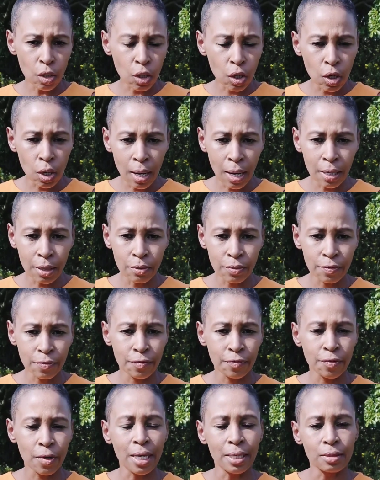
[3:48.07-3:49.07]
go out with
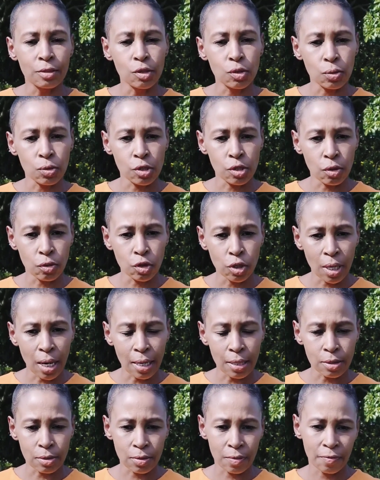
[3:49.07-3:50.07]
friends or
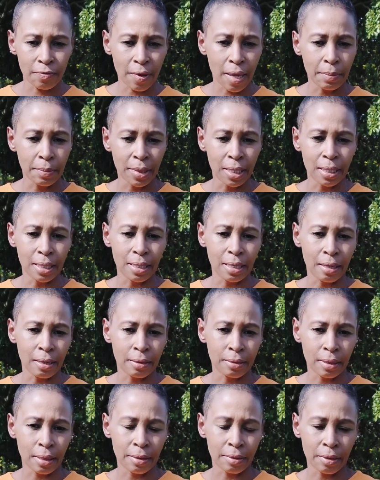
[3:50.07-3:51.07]
socialize with family
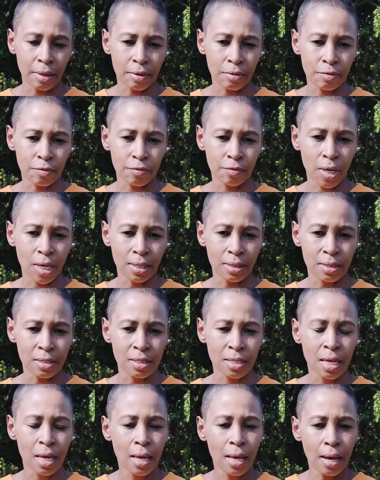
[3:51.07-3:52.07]
and
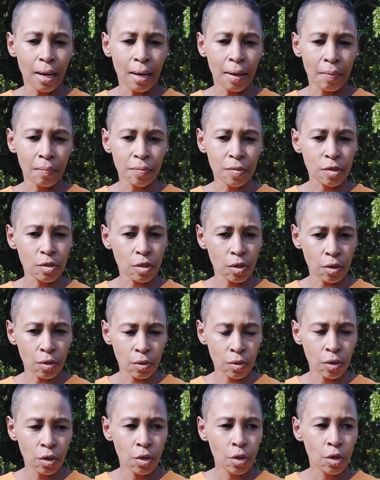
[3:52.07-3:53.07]
friends.
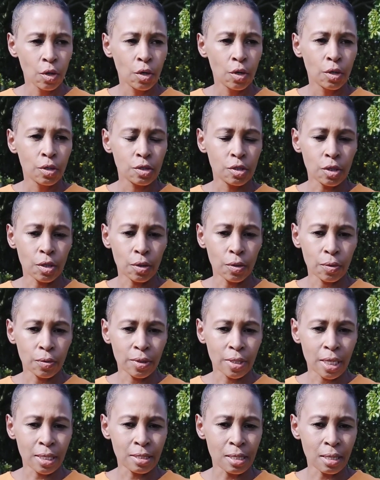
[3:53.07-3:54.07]
So
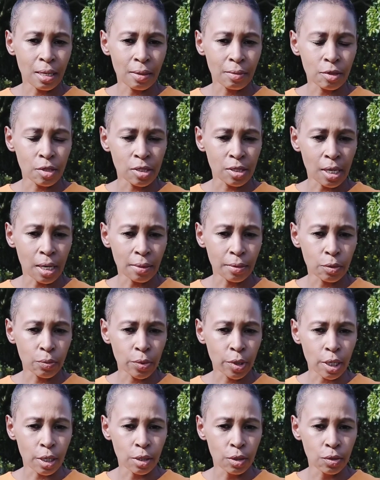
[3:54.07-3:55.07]
there's another sign that
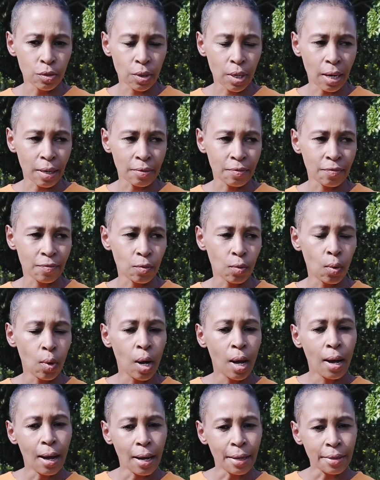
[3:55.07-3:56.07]
we can look out for.
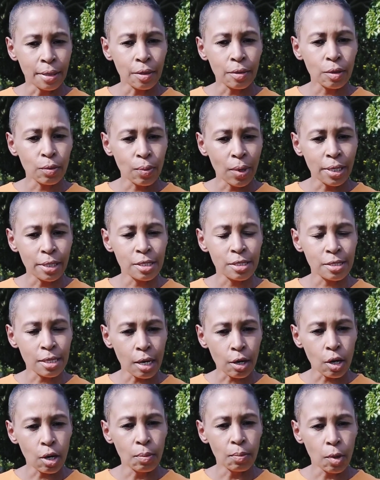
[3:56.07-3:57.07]
Another one is
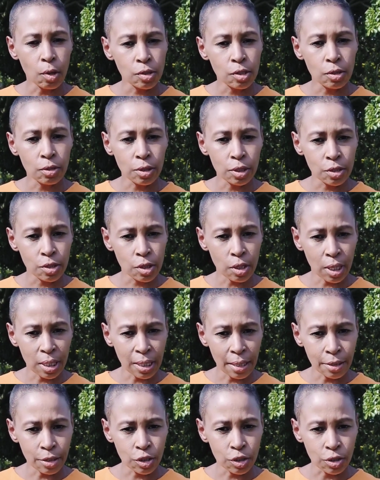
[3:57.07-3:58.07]
psychomotor
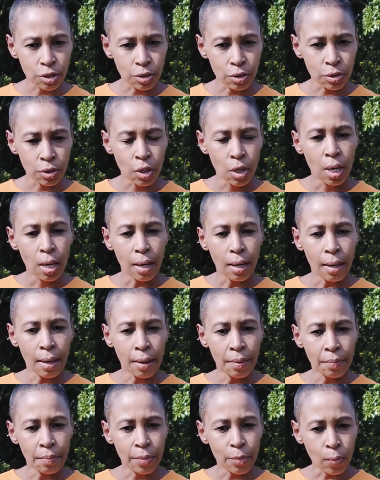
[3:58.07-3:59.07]
retardation.
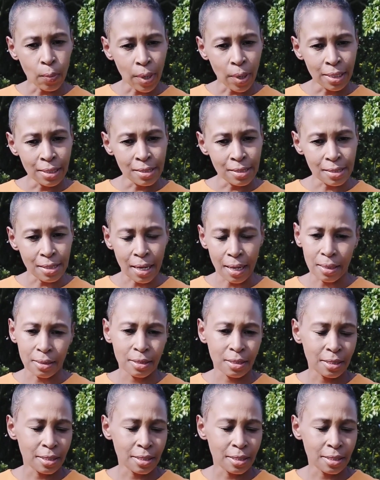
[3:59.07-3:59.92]
What is that?